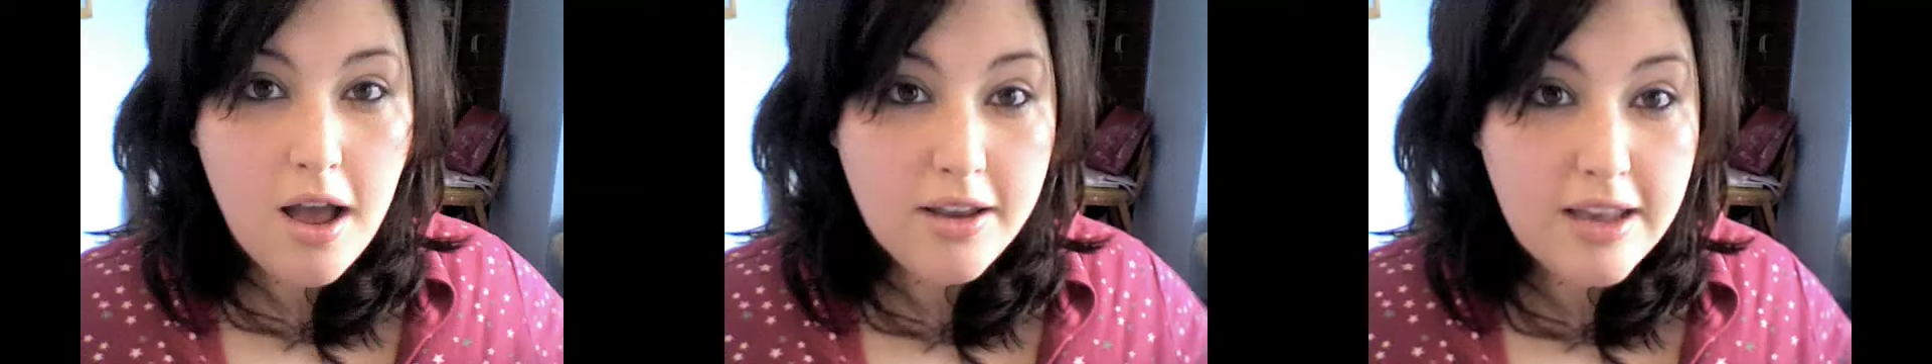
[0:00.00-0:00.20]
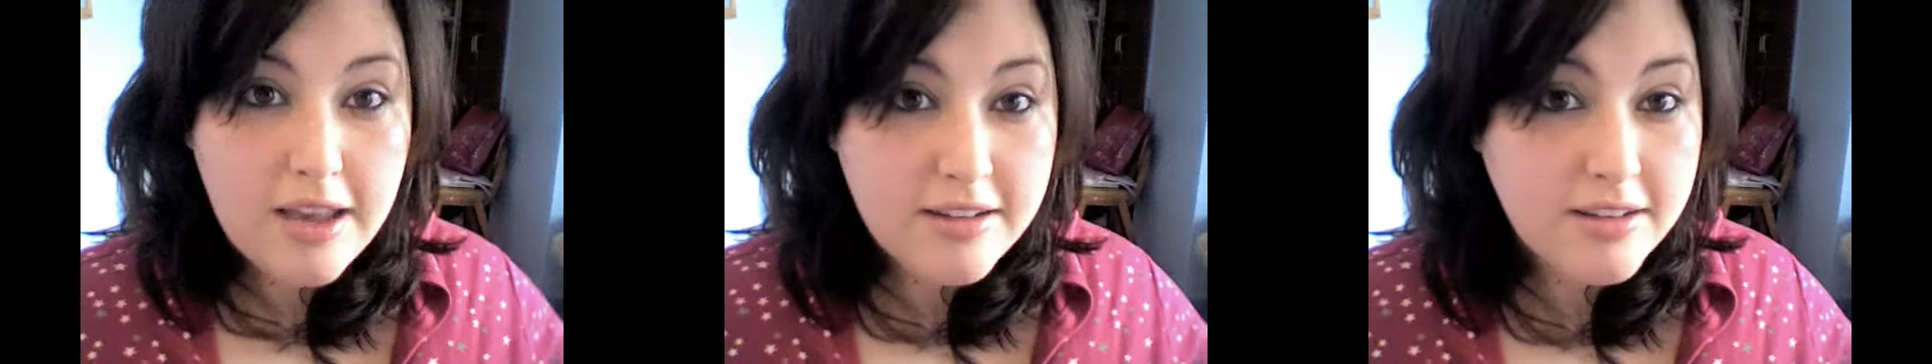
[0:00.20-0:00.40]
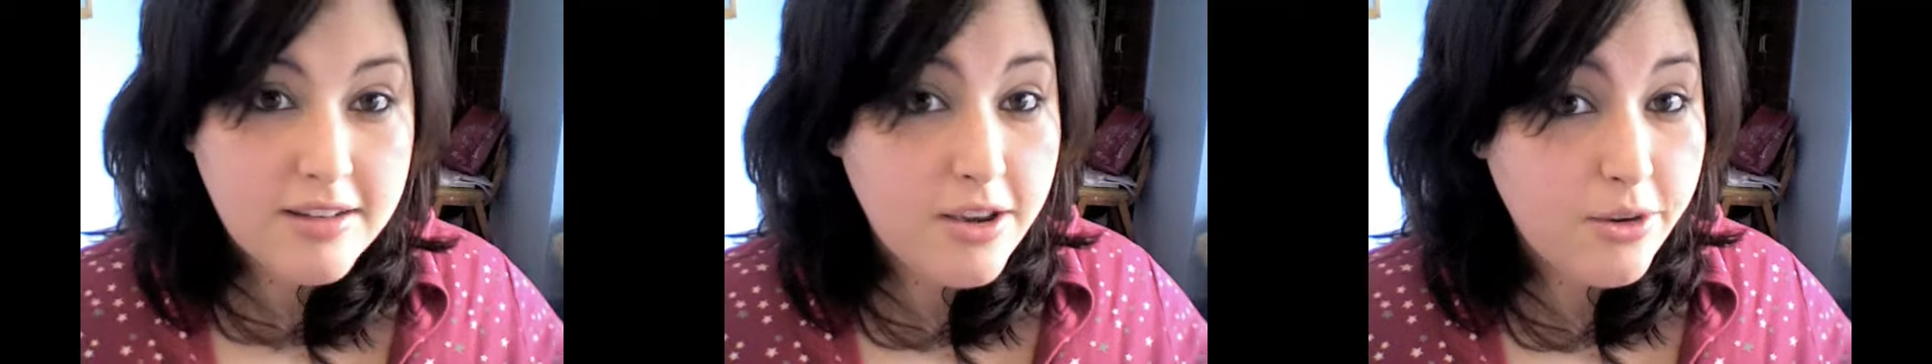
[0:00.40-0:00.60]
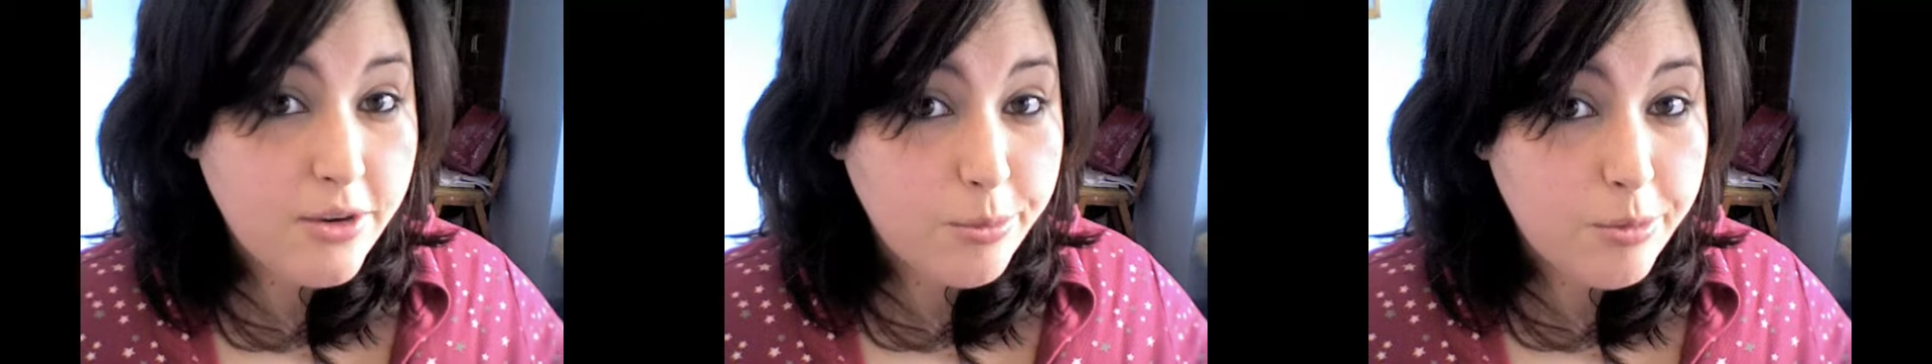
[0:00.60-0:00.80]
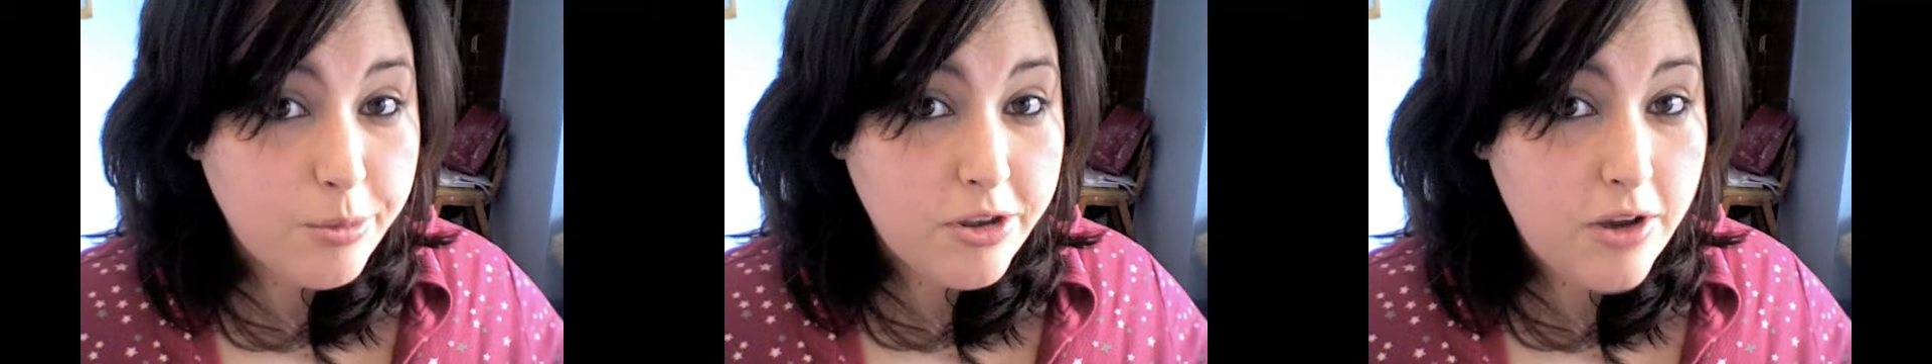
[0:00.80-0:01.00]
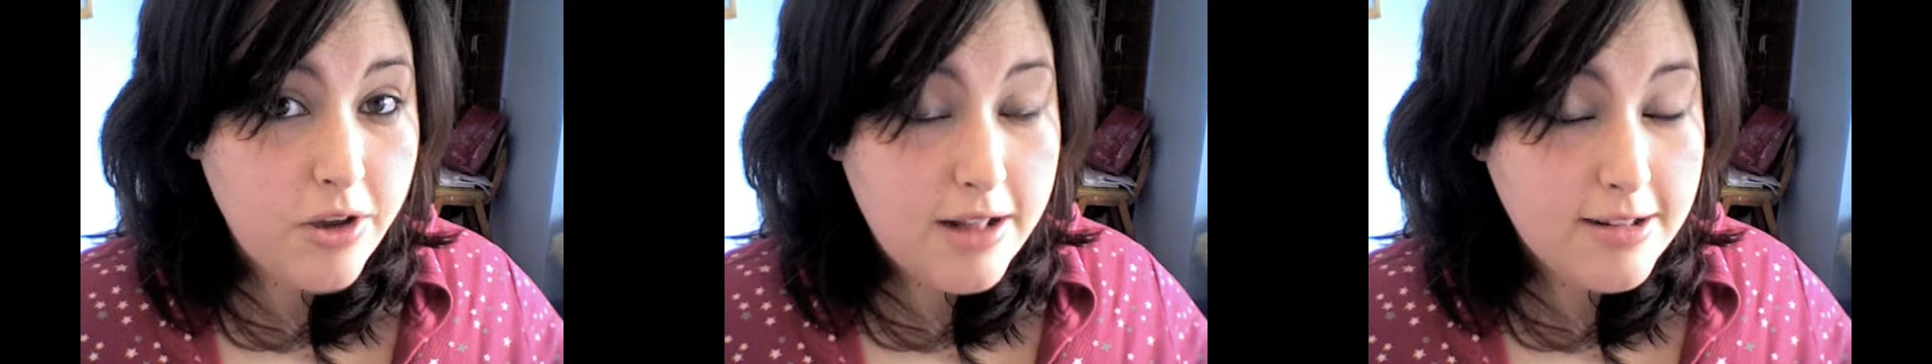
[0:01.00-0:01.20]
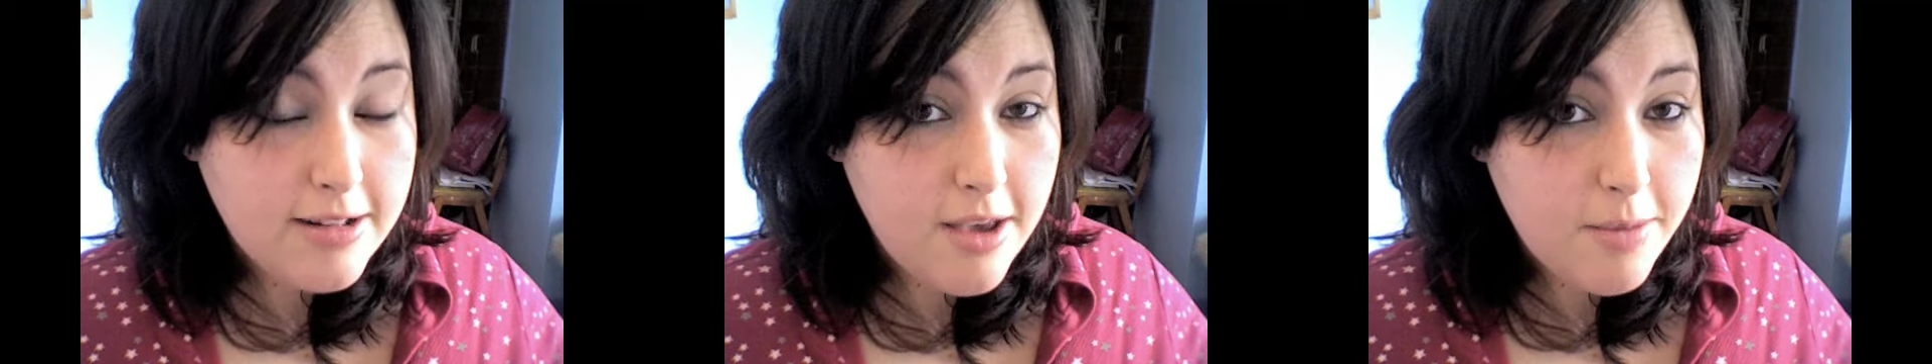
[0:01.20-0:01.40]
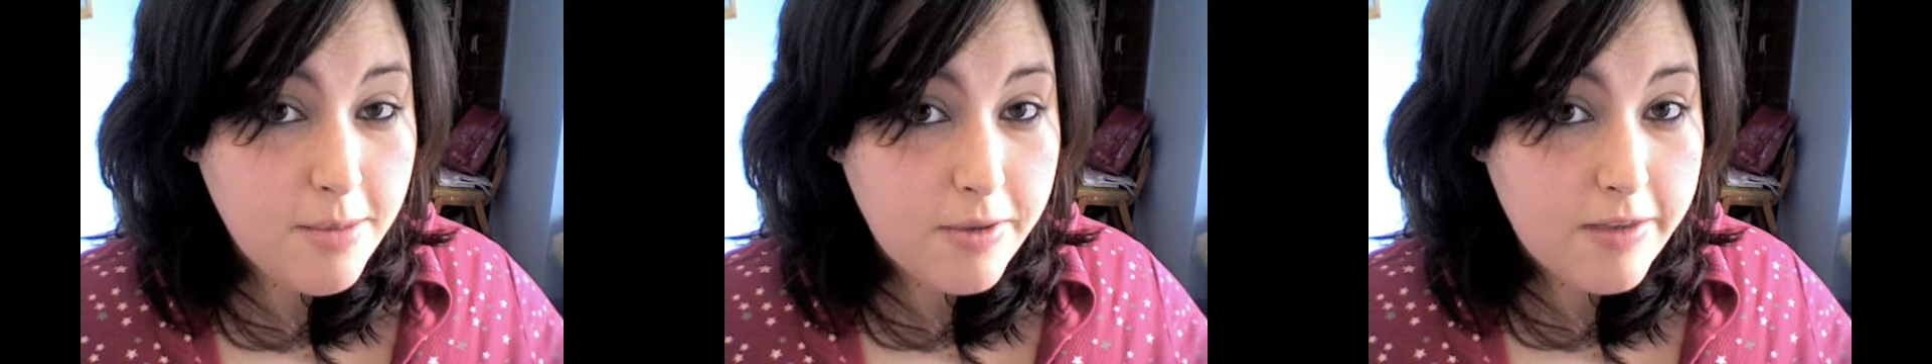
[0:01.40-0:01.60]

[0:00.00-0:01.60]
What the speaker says: Okay, so put your hands up